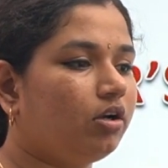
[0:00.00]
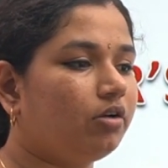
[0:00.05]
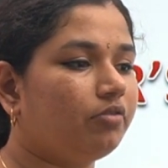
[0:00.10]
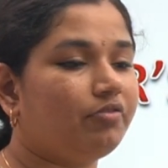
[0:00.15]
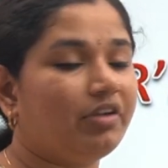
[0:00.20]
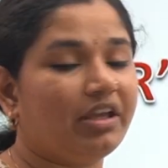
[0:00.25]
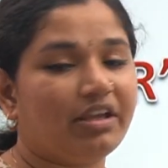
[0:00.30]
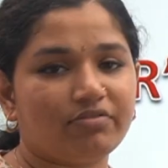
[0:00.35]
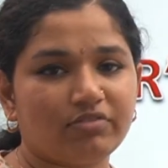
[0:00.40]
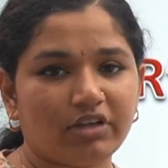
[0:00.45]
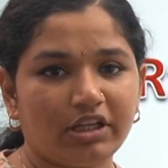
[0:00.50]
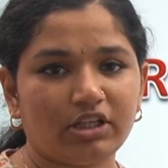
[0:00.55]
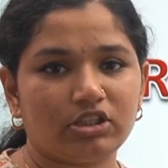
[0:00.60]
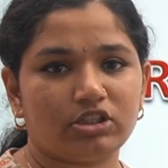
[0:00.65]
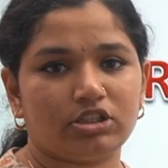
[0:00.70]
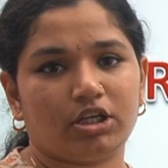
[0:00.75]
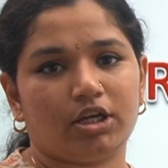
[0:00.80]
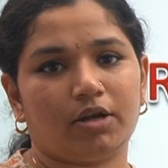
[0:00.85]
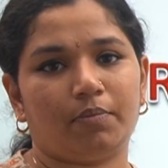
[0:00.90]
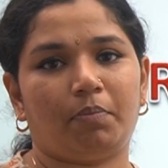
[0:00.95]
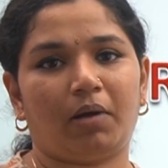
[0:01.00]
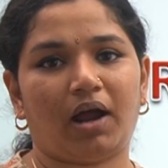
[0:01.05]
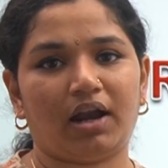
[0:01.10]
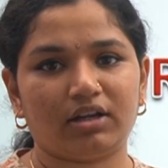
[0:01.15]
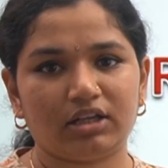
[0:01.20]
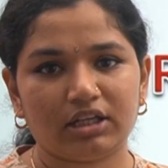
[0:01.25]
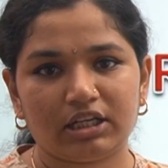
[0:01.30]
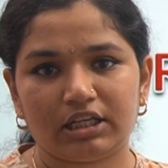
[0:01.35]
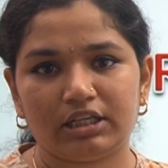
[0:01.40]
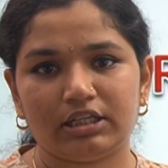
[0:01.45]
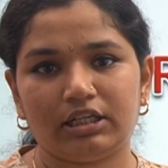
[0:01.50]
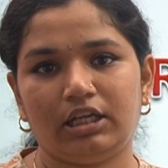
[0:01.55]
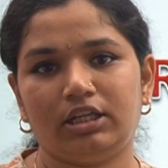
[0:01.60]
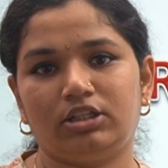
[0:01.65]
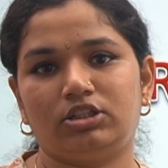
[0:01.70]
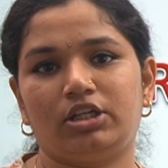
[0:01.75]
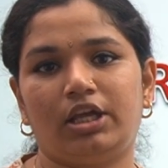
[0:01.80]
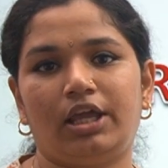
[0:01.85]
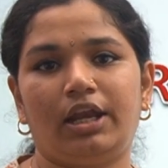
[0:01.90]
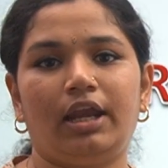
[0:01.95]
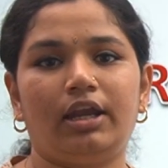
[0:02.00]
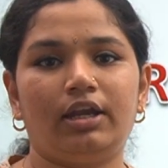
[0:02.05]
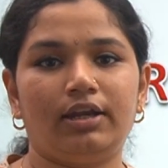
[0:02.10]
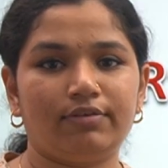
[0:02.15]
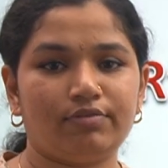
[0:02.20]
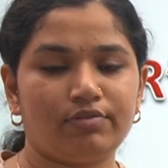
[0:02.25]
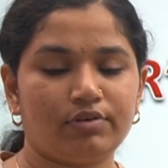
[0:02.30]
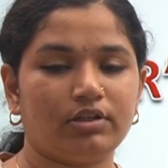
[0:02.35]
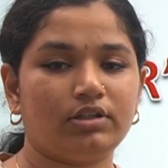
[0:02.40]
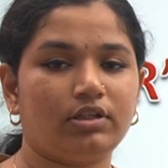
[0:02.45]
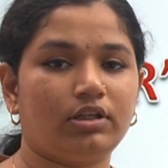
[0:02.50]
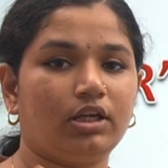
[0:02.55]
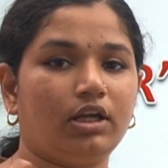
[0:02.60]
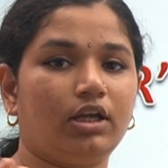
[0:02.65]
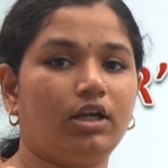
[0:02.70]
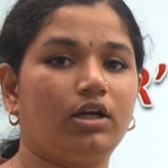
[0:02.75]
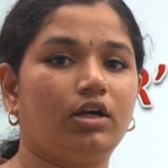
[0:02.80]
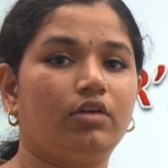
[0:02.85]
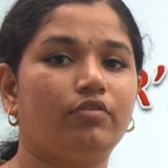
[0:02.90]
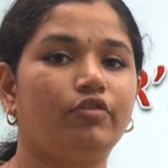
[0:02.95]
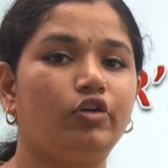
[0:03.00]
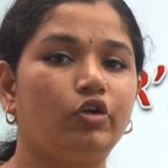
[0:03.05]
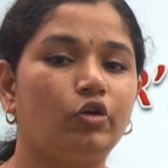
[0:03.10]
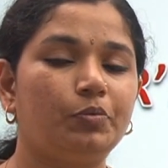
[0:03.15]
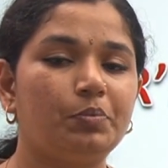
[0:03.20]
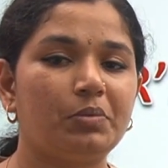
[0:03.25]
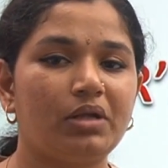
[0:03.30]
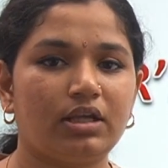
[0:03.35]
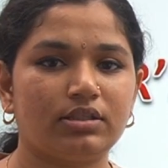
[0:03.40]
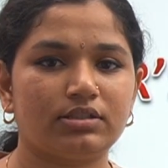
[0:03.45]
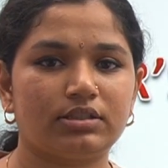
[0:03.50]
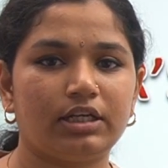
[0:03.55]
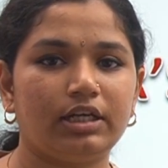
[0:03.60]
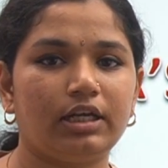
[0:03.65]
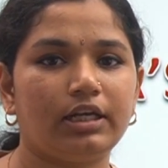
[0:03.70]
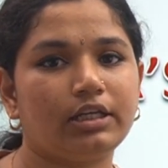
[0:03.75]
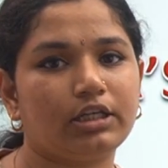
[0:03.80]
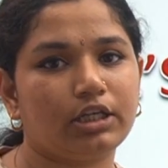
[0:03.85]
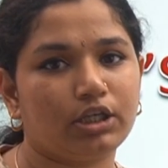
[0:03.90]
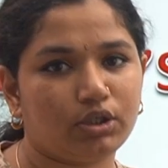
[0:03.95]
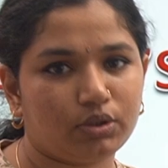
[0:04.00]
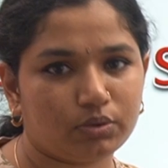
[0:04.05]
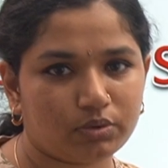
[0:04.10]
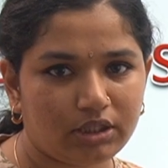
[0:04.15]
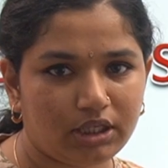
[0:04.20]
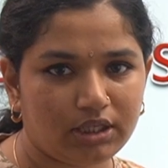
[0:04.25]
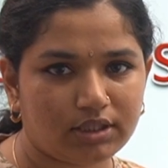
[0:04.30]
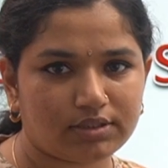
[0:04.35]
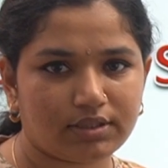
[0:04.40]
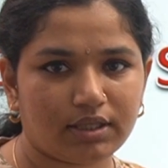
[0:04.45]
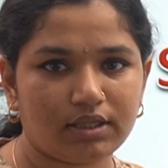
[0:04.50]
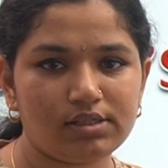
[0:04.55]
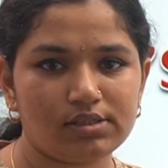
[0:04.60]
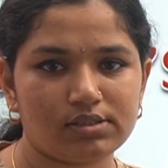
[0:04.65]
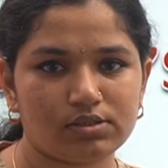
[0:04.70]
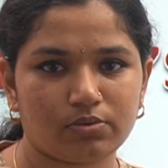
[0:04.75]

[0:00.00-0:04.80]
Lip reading: wave nature, particle nature, and different phenomena related to these things.